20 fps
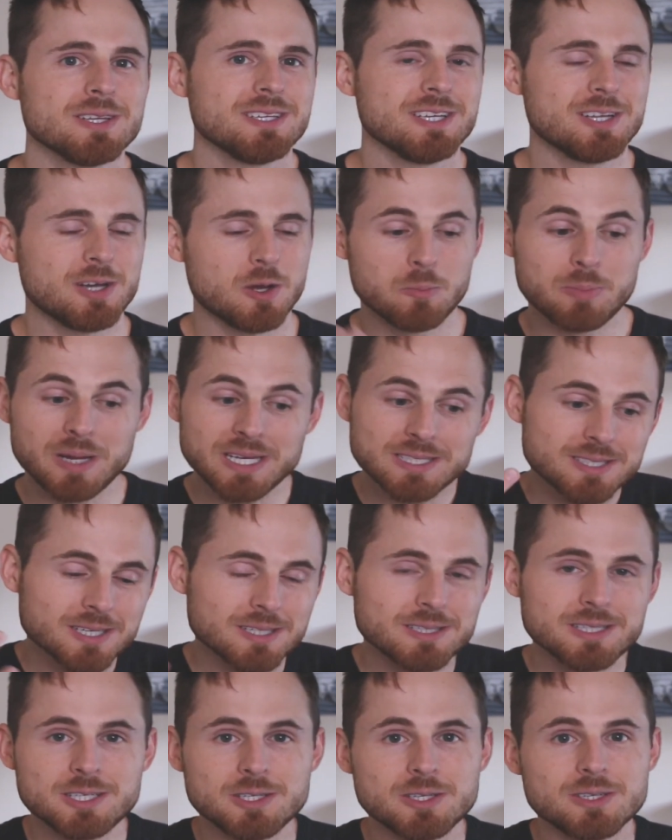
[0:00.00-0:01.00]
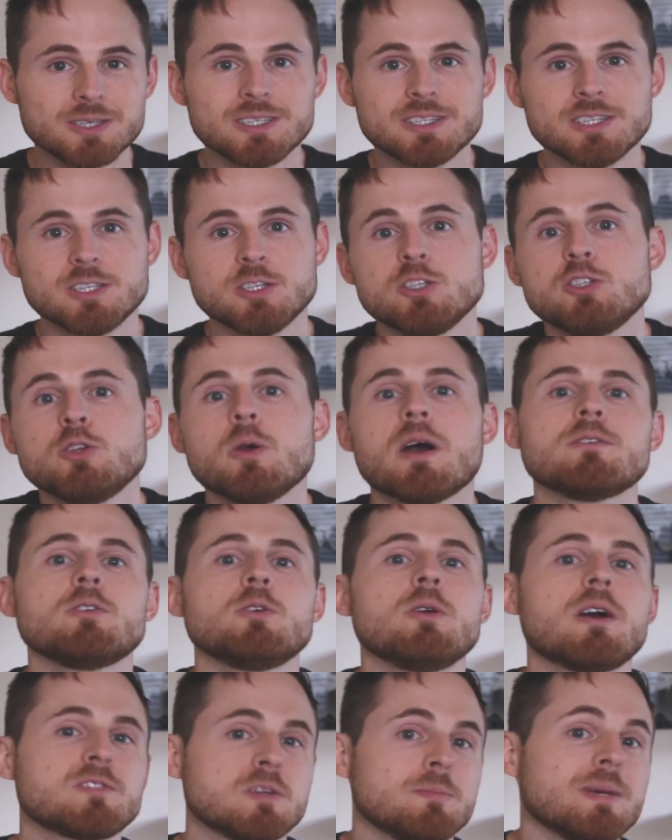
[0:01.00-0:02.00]
You know, basically, you
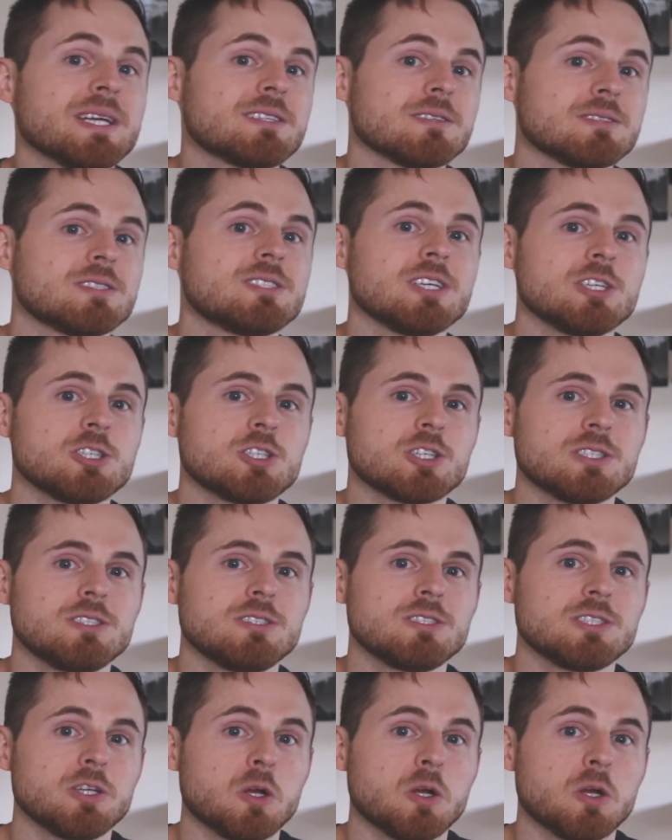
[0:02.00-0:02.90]
have to make decisions,